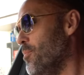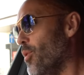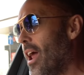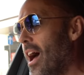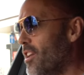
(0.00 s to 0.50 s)

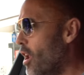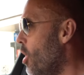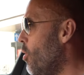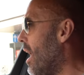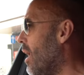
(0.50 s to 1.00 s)
But I
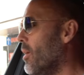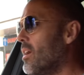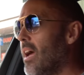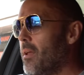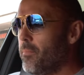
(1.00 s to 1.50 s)
know how I
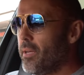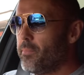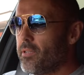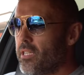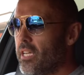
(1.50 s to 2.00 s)
can be
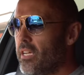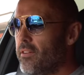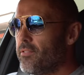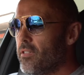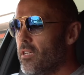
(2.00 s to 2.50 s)

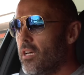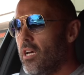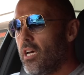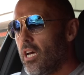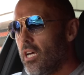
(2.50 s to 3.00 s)
perceived,
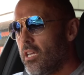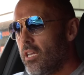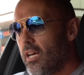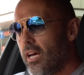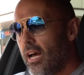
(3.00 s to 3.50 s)

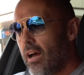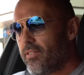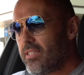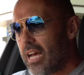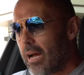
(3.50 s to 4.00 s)
and
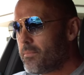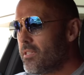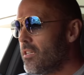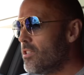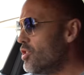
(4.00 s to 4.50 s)
I've
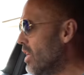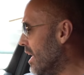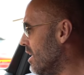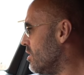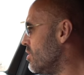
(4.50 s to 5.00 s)
adapted and
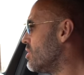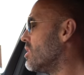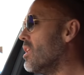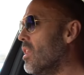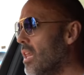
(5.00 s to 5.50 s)

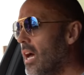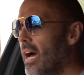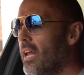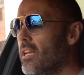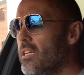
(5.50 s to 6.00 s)
changed
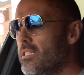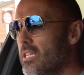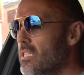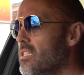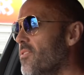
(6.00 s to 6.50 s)
that
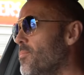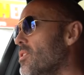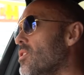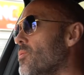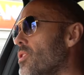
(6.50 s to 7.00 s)
since I've
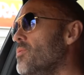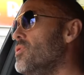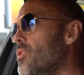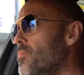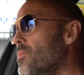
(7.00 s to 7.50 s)
been doing
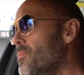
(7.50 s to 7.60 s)
YouTube.